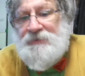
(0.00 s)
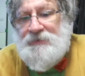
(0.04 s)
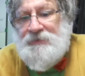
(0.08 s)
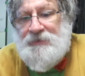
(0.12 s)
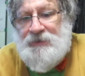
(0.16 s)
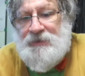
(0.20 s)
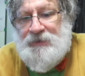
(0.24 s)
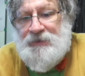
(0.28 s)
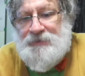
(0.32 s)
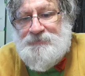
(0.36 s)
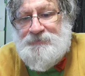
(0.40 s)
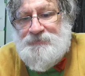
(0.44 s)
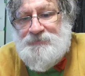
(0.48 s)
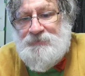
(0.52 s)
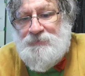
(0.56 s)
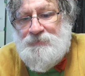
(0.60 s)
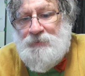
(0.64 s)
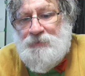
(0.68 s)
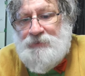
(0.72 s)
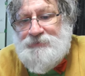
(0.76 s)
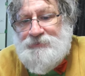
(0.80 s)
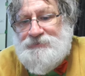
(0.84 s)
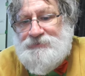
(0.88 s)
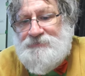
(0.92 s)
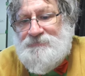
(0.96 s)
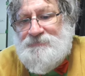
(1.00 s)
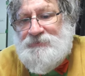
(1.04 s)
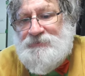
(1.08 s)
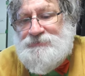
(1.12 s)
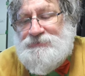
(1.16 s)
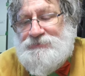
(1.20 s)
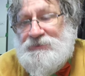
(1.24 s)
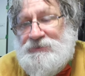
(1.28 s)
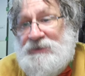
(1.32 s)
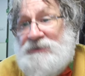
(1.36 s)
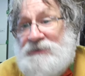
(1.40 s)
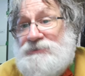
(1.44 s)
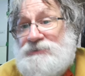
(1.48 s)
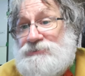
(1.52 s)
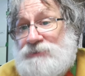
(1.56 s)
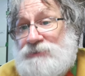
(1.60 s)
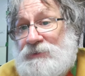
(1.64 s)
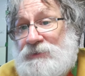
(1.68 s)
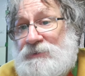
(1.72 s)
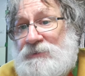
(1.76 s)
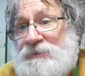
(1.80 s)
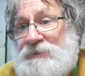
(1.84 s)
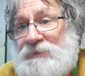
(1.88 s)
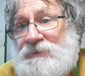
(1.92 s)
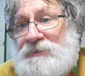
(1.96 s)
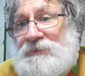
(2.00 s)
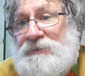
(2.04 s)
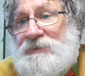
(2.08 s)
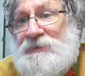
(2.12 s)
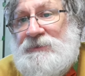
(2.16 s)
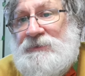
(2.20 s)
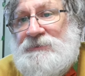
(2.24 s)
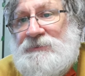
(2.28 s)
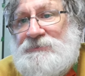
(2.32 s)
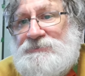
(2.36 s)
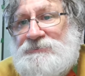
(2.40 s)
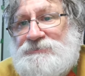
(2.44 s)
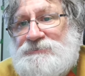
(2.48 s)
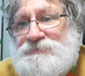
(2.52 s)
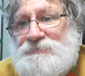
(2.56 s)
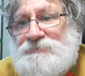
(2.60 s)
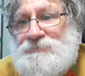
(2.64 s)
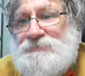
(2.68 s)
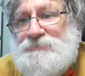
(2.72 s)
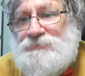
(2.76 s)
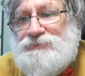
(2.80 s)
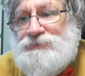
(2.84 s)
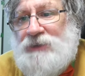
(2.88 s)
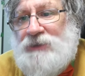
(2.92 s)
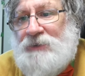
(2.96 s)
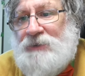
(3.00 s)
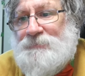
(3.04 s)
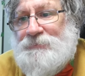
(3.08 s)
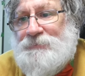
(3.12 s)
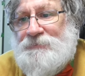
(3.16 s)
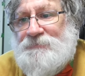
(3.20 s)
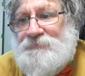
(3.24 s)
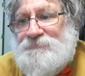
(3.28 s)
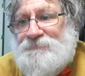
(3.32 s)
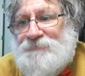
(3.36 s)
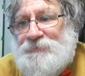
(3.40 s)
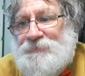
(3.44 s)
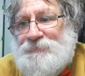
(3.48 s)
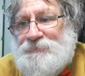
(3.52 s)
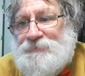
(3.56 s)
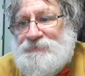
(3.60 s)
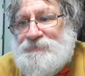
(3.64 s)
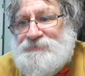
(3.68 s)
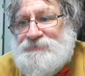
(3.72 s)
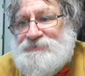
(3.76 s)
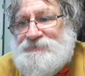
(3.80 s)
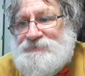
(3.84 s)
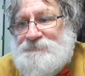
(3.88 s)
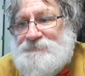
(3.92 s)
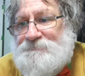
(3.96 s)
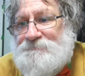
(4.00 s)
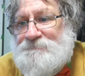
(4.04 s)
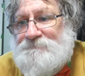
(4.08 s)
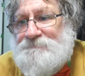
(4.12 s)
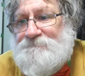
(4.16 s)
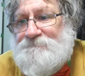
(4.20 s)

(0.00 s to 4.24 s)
and the quality of education into sharper focus.